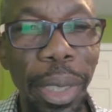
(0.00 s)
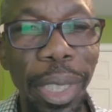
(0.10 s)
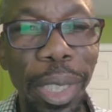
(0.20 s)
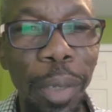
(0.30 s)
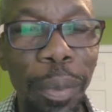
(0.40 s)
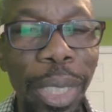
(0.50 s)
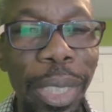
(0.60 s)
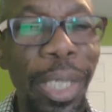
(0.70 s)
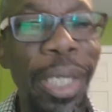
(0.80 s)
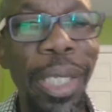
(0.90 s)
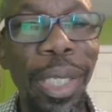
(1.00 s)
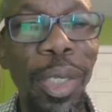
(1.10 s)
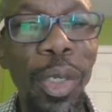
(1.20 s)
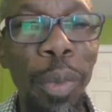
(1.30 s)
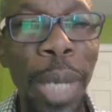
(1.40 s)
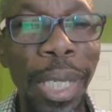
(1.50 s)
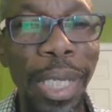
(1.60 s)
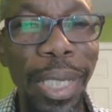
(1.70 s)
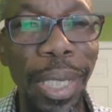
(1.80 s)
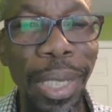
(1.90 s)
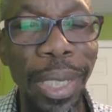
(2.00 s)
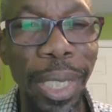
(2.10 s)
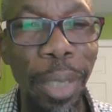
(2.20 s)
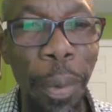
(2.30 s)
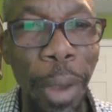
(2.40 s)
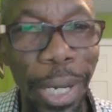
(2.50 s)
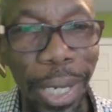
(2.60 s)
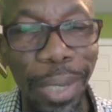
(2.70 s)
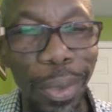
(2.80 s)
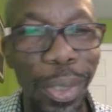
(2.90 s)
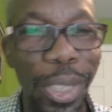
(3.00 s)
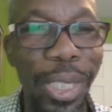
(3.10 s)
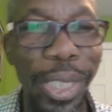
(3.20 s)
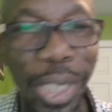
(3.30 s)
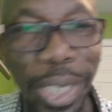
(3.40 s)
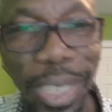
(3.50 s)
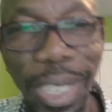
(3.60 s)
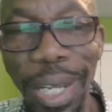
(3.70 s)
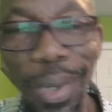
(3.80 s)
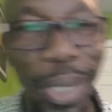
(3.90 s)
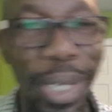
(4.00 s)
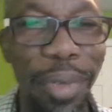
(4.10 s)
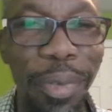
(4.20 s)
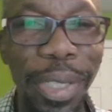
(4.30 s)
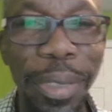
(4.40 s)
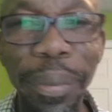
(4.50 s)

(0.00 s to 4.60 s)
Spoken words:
It'll be Cuba little brother or little sister, whatever.